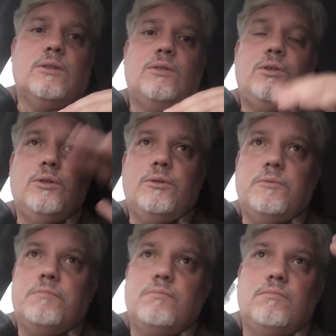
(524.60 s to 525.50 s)

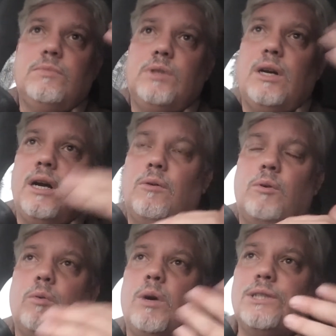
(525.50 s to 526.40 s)
to
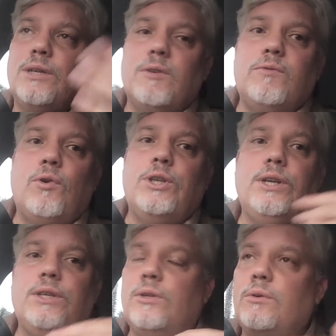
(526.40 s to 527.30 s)

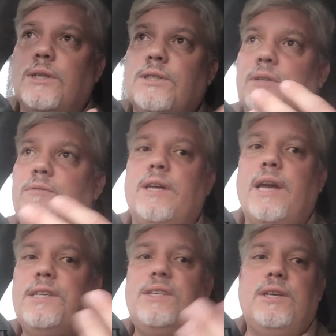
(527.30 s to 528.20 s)
1740 to
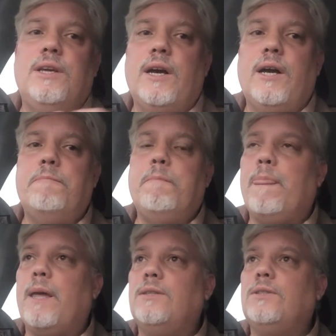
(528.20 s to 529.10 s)
1780,
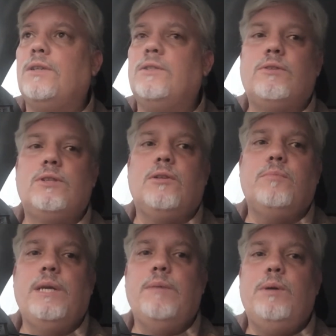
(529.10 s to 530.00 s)
and so as a
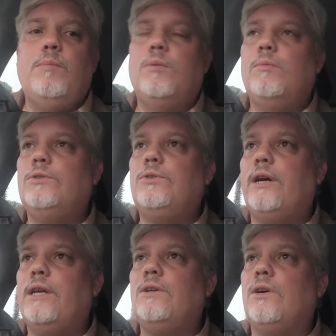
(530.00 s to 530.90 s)
result, many people will
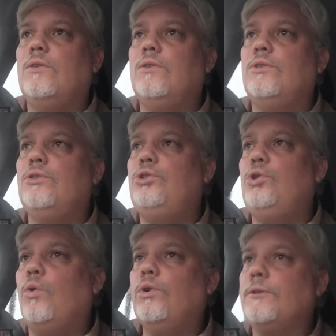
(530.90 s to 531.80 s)
trade gold
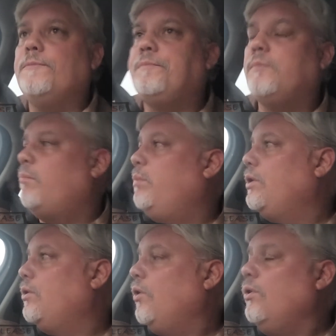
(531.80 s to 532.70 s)
short
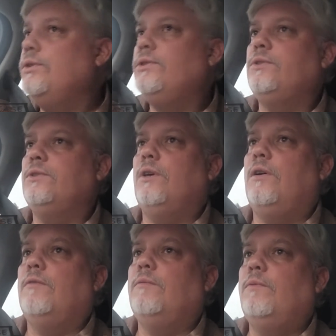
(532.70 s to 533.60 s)
because
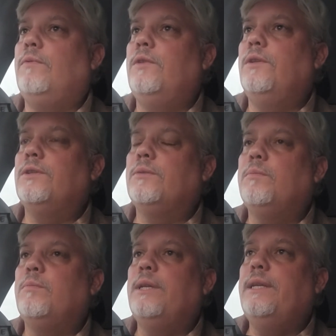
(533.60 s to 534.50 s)
of this
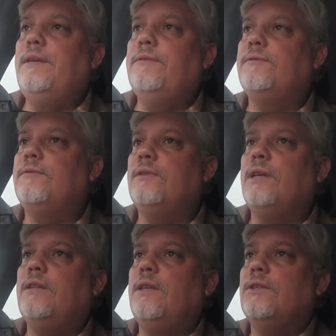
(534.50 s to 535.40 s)
belief
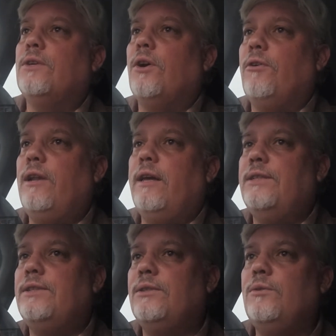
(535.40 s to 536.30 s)
that there's a
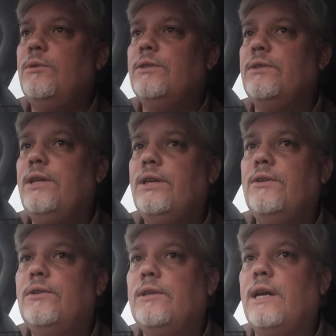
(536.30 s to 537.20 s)
correlation with
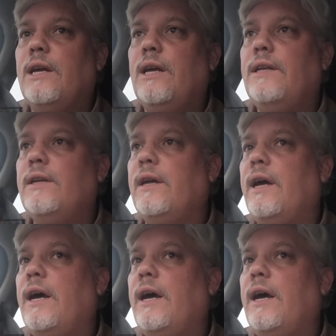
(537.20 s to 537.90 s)
yield, and